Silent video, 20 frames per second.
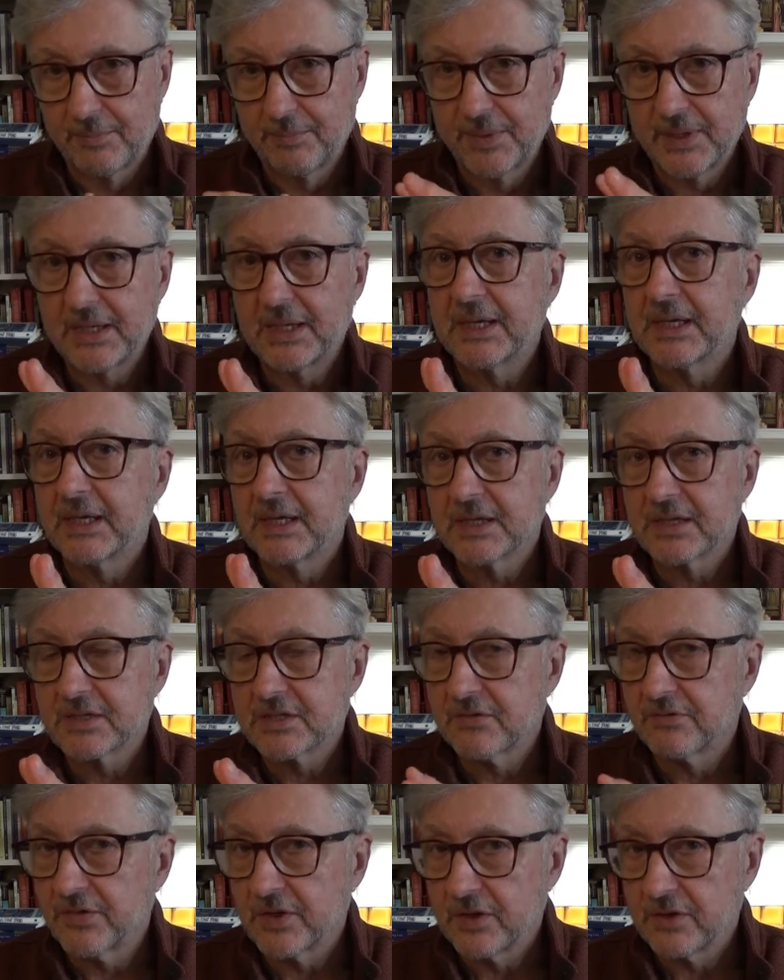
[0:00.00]

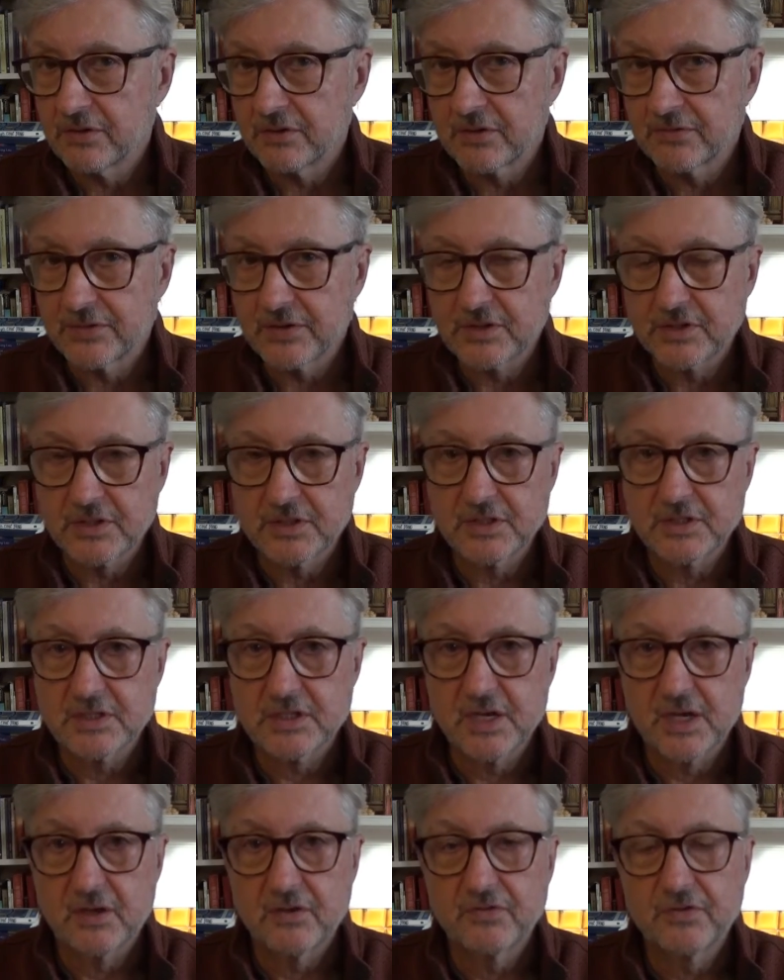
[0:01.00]
beginnings of the universe
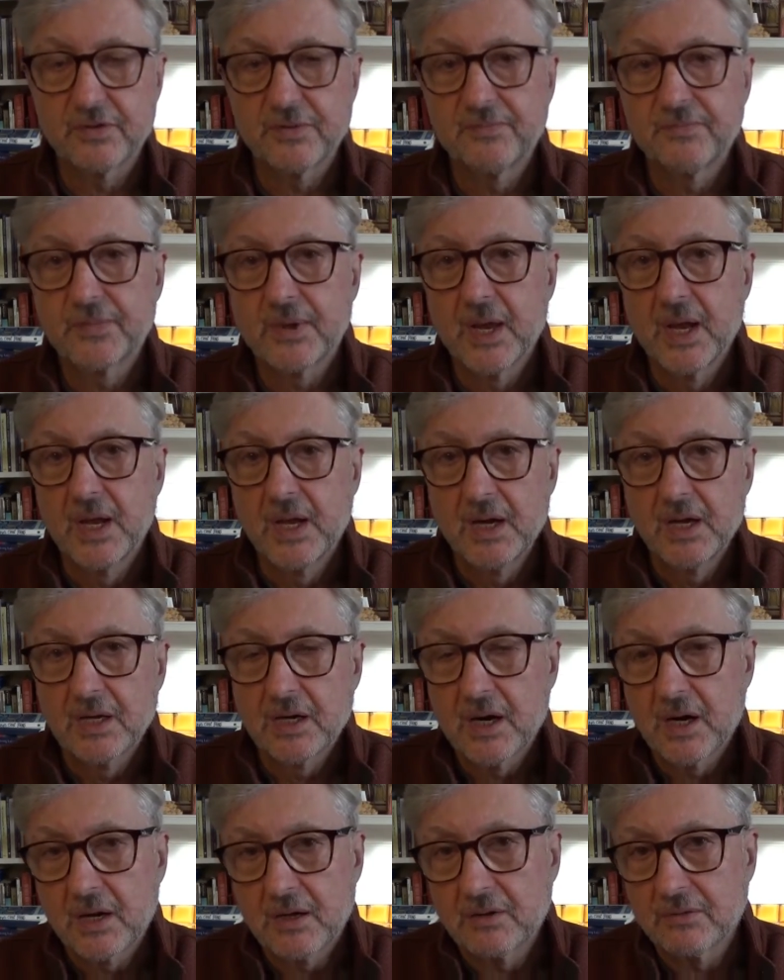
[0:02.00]
itself.
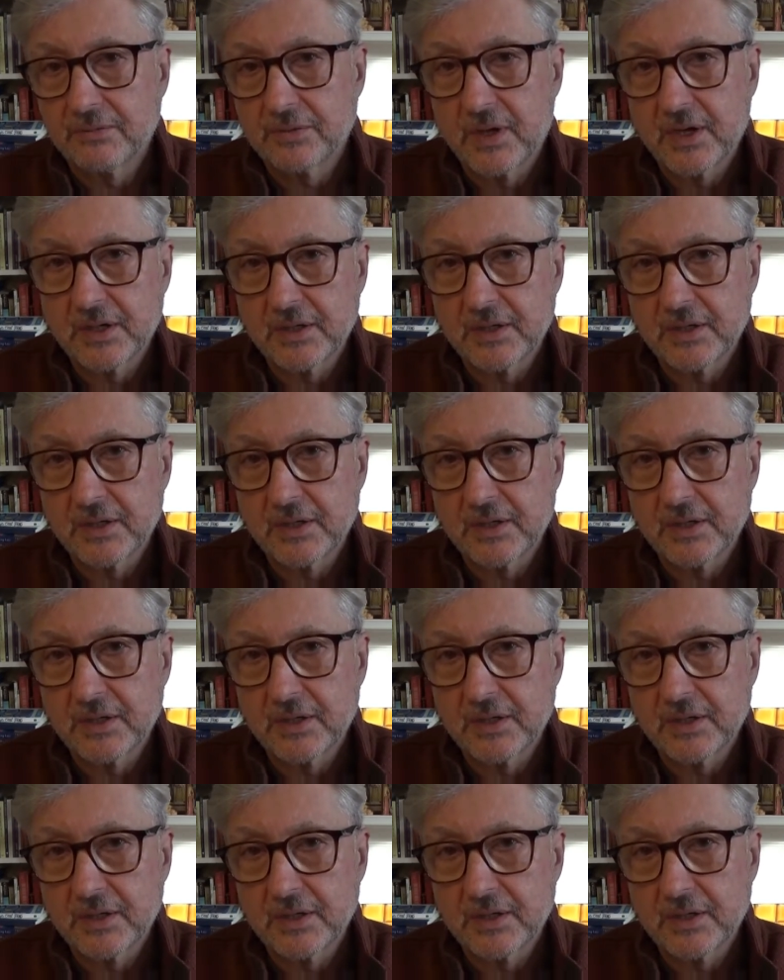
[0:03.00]
Richard